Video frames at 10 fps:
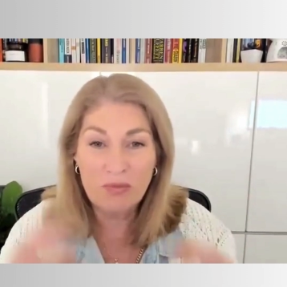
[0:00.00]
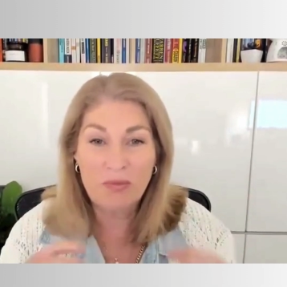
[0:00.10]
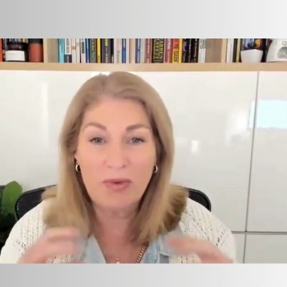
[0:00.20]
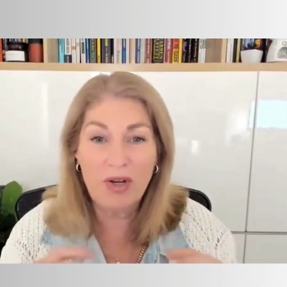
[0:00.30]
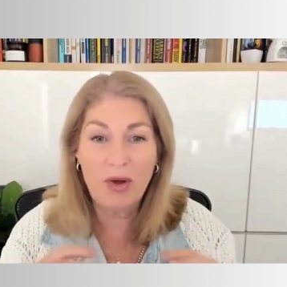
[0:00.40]

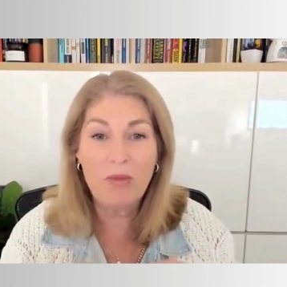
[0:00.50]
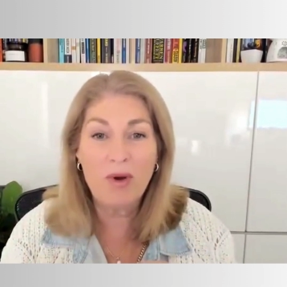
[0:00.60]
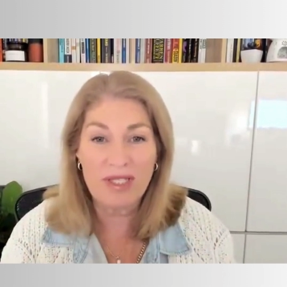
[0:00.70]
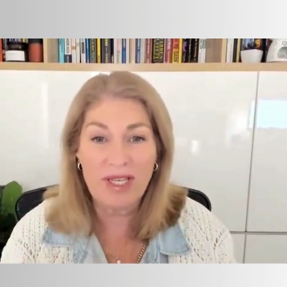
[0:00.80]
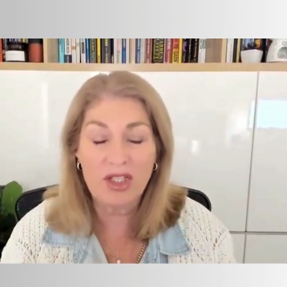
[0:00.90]
you know,
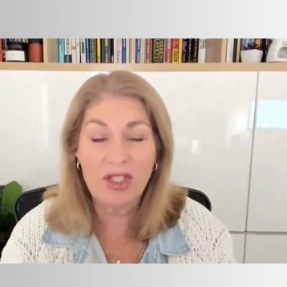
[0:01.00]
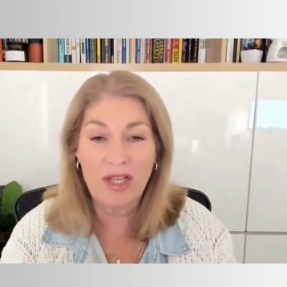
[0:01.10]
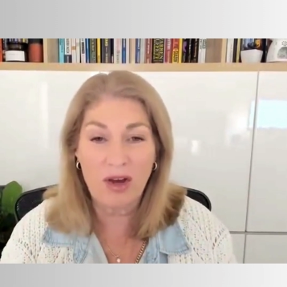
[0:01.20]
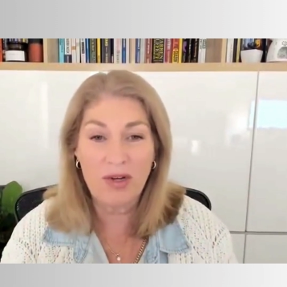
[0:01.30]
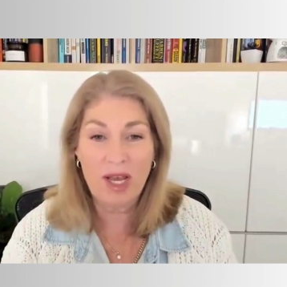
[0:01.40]
what's actually
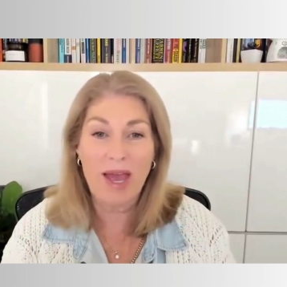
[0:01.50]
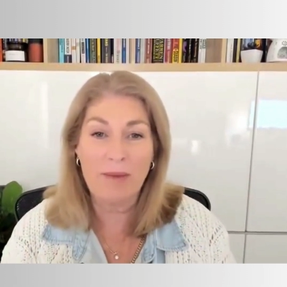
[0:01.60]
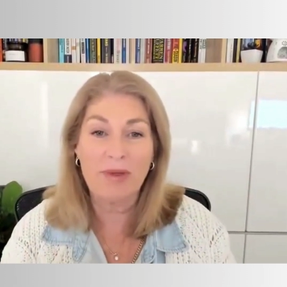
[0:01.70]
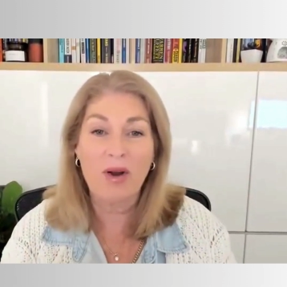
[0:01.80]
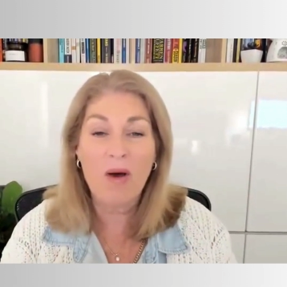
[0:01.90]
going to
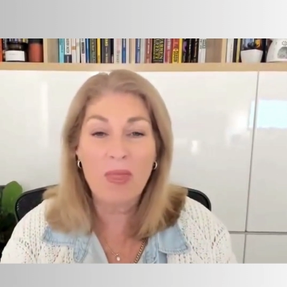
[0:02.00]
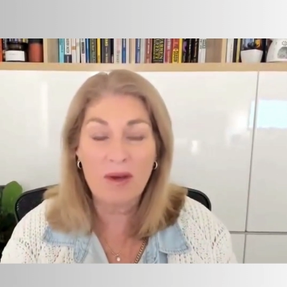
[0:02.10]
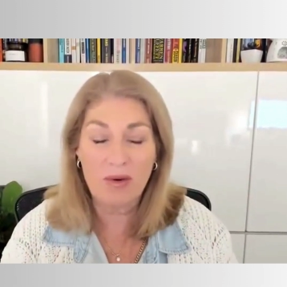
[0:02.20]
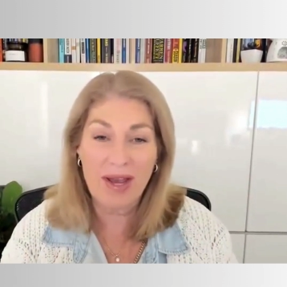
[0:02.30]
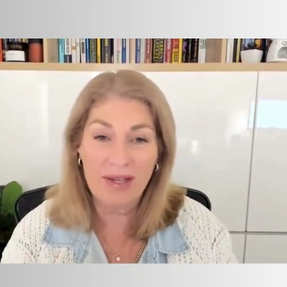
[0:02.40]
happen on the
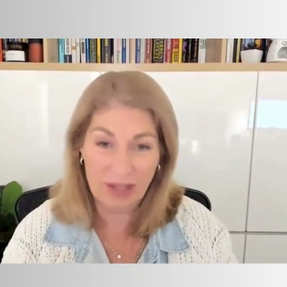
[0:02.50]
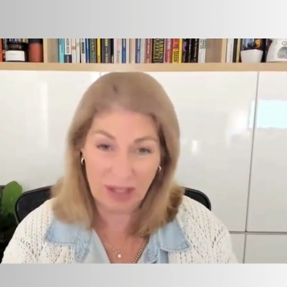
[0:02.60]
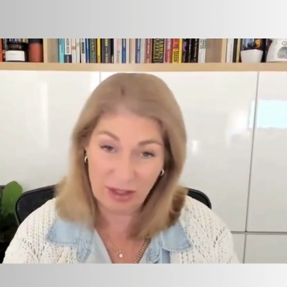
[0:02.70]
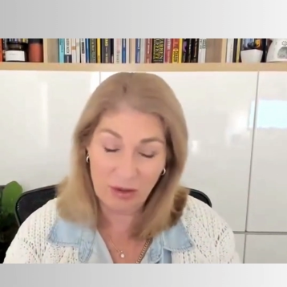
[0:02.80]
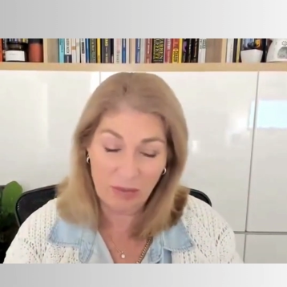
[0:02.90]
ground
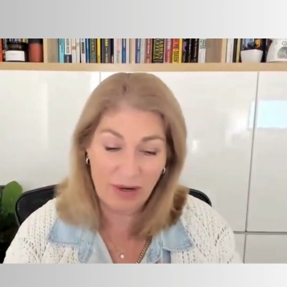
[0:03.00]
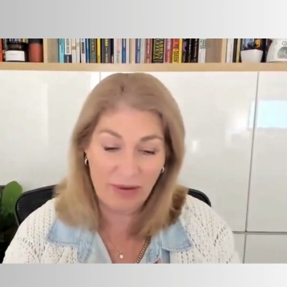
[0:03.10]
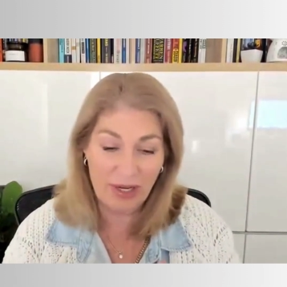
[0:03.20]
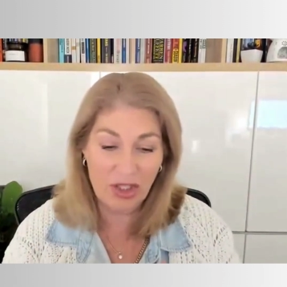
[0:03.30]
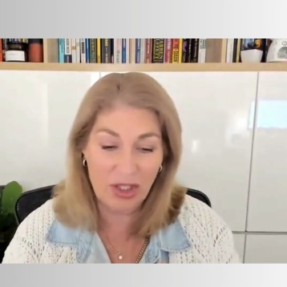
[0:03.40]
in your
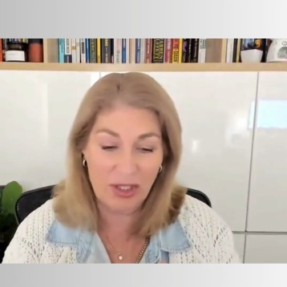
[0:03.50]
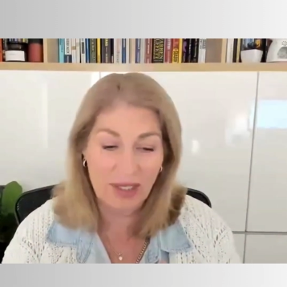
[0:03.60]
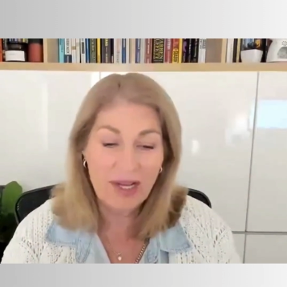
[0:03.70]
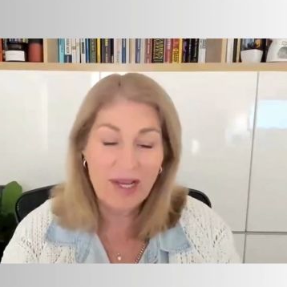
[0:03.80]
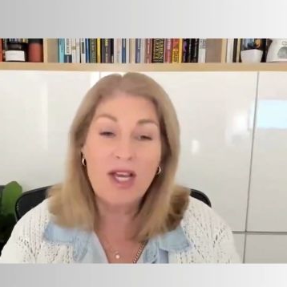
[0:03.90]

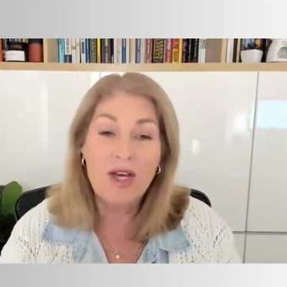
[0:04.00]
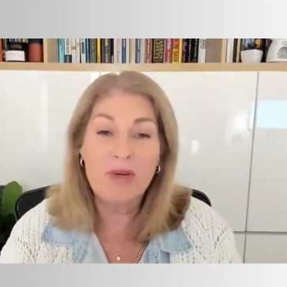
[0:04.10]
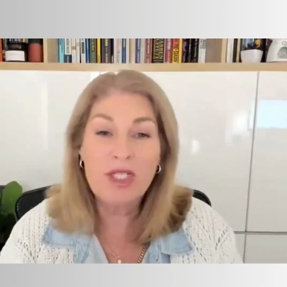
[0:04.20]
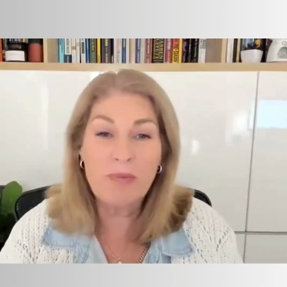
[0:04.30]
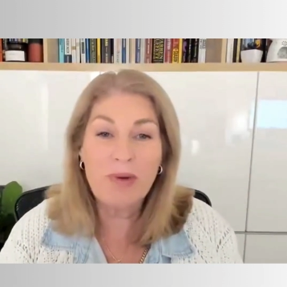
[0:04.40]
renovation.
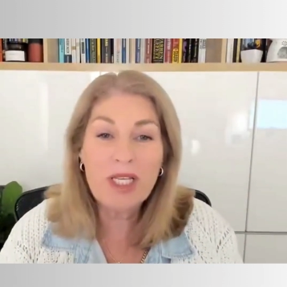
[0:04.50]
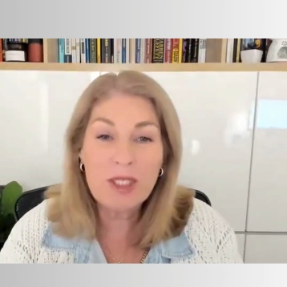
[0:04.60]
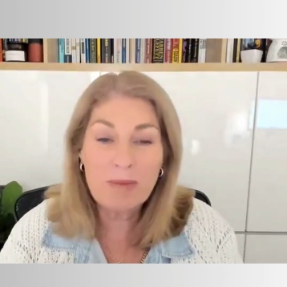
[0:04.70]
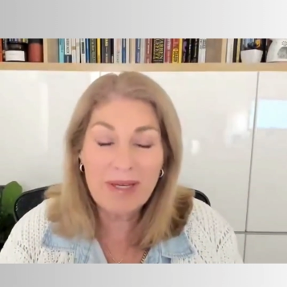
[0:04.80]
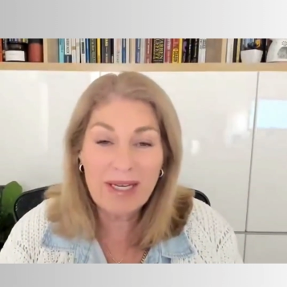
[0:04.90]
Which
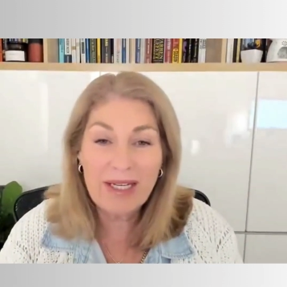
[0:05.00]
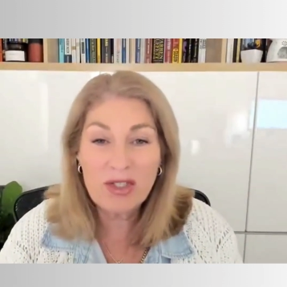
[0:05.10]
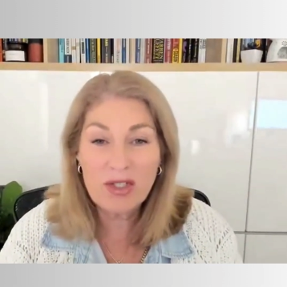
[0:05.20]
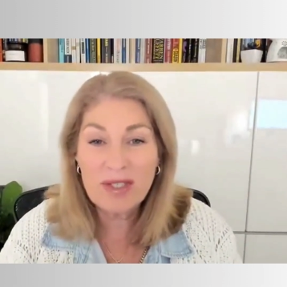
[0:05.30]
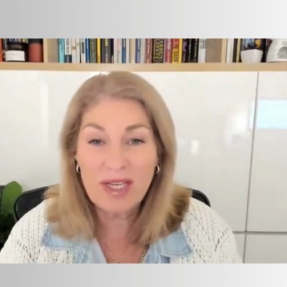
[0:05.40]
brings me
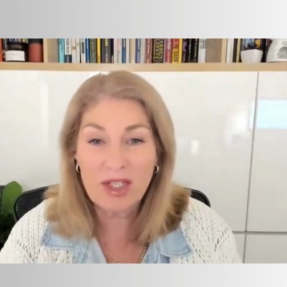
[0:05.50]
to